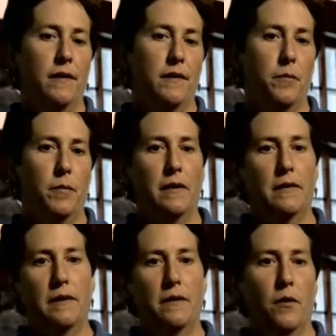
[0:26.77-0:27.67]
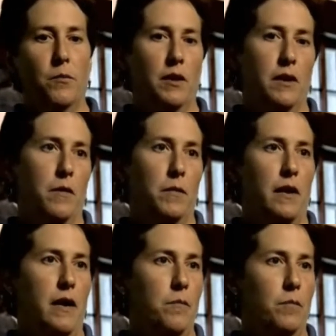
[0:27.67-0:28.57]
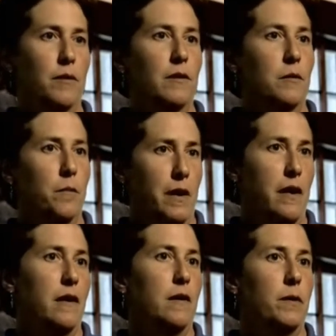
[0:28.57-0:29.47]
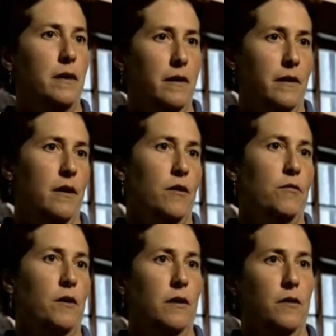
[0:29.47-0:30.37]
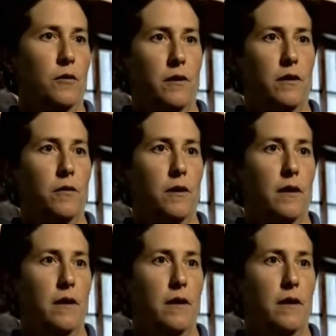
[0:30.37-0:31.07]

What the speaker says: typically sometime in April or May, depending on how far north you are.